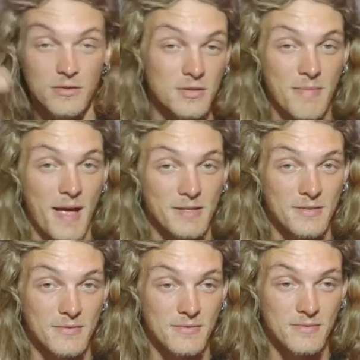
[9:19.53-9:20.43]
They're just
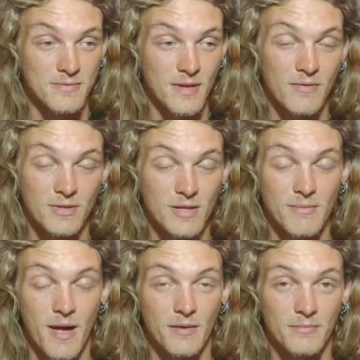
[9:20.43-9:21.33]
massive,
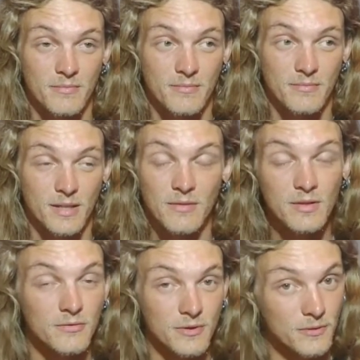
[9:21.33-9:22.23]
everything about them,
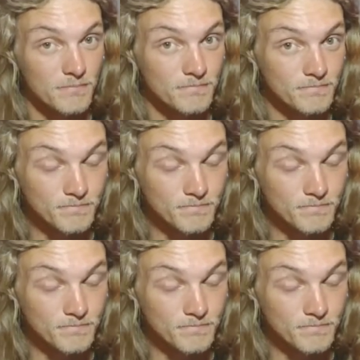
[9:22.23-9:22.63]
even their food.